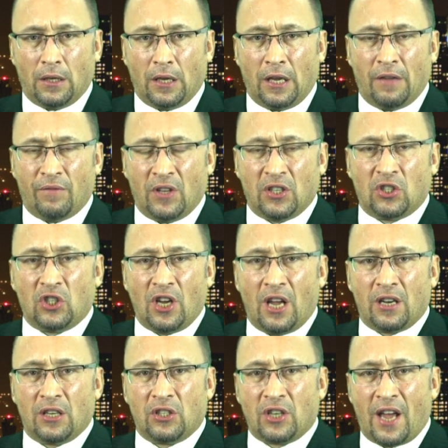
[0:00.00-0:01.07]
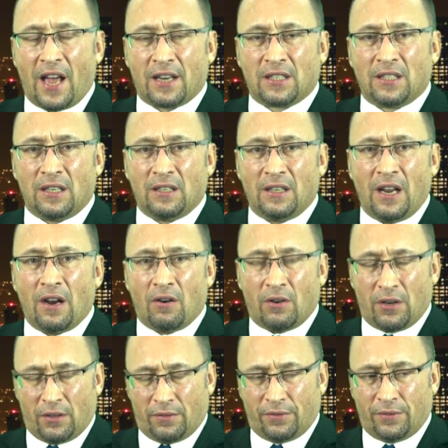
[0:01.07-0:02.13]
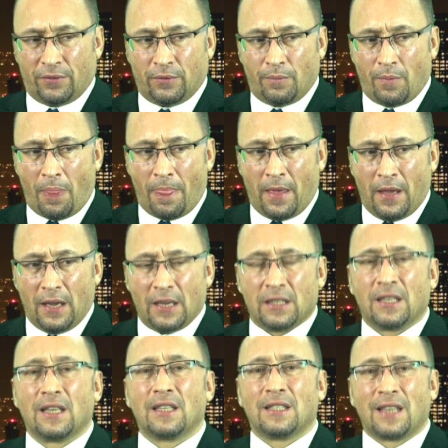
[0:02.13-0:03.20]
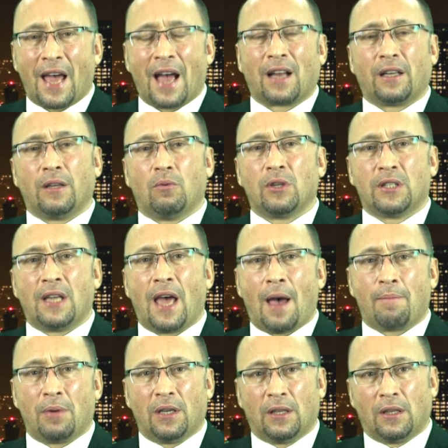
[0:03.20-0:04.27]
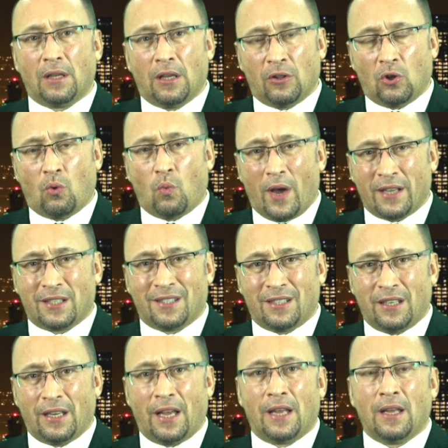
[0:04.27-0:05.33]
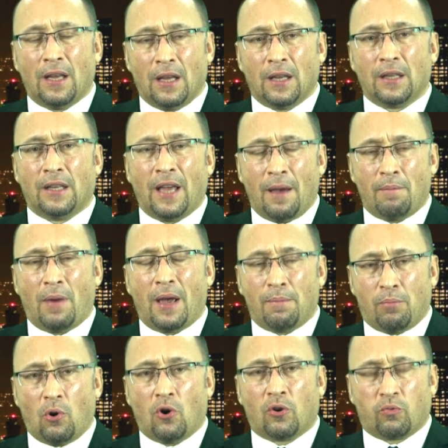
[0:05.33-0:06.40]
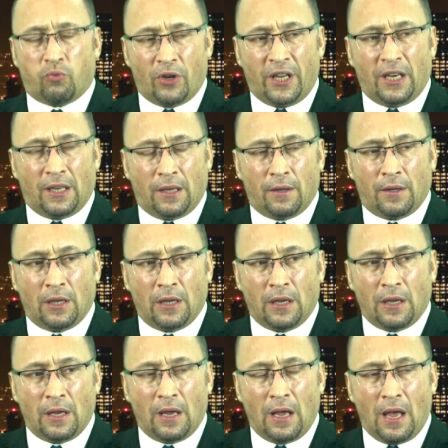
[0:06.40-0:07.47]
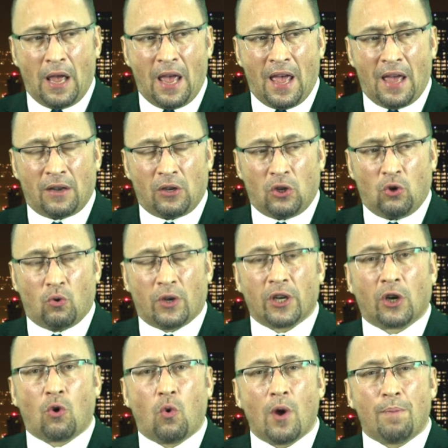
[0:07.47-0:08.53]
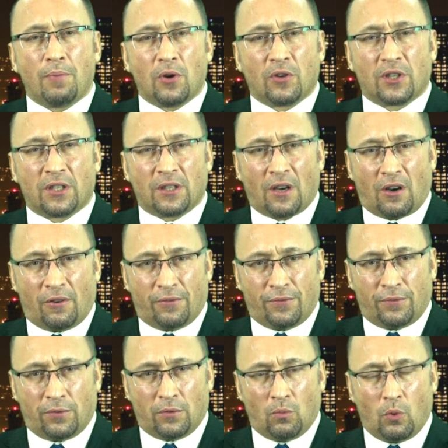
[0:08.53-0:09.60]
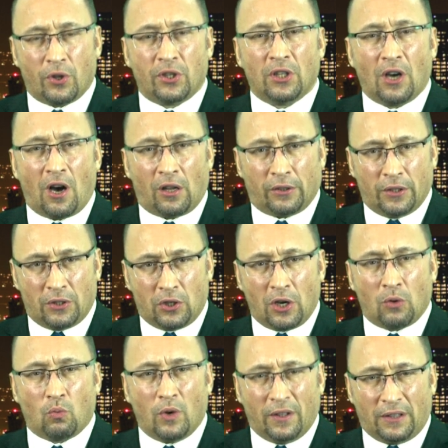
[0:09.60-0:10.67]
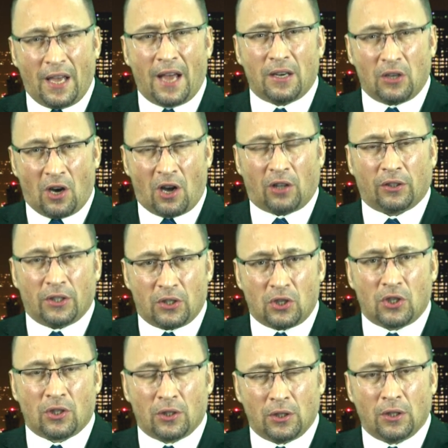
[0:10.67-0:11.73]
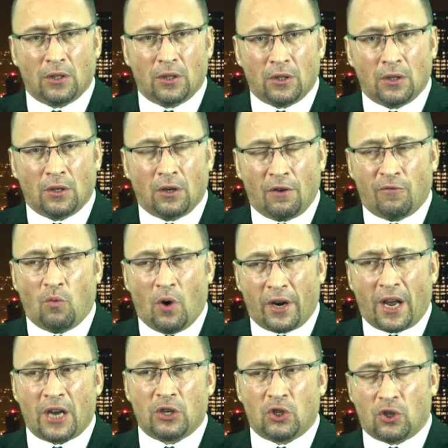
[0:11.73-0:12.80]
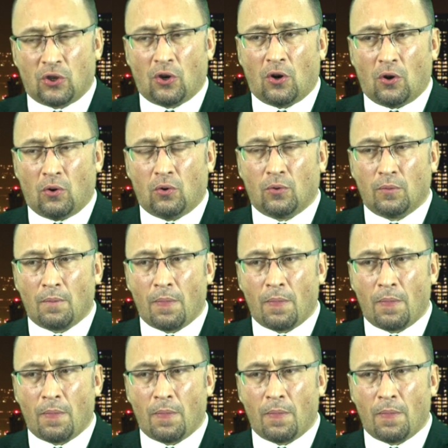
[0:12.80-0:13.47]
in this Janet Jackson narrative is exactly what's happening in the West today. Get my book, read it, and you can equip yourself with knowledge. And with that knowledge of what I show,